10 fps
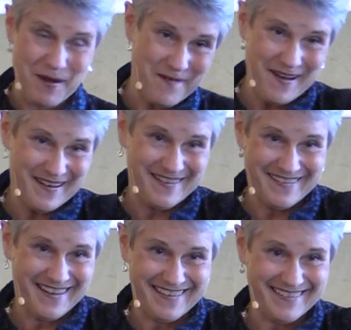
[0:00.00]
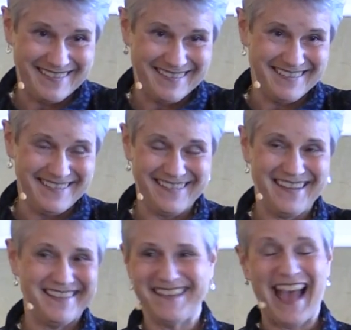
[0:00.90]
Am I right? Okay.
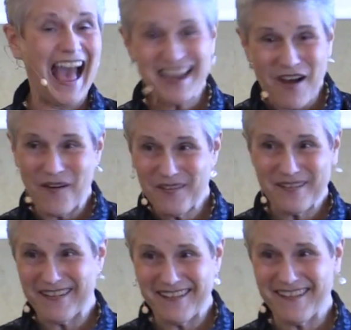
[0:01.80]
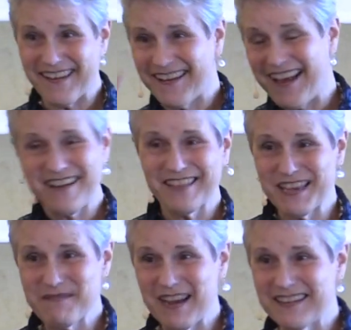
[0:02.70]
okay. I don't. Okay, I don't
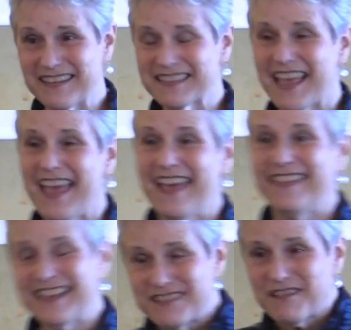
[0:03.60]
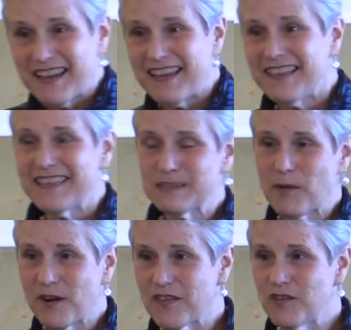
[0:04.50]
think anybody does. That's okay. That's
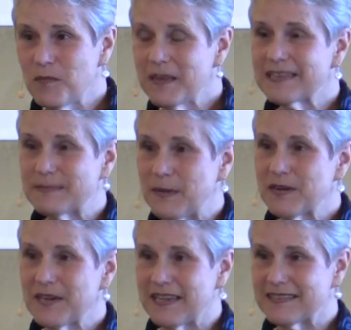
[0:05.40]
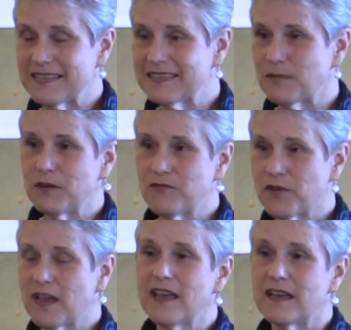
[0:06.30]
part of the human experience is that we
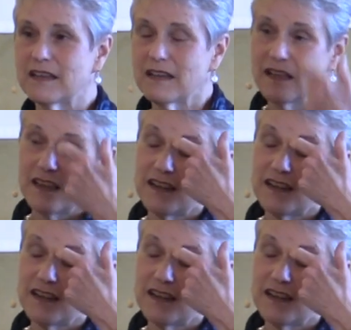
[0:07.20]
forget.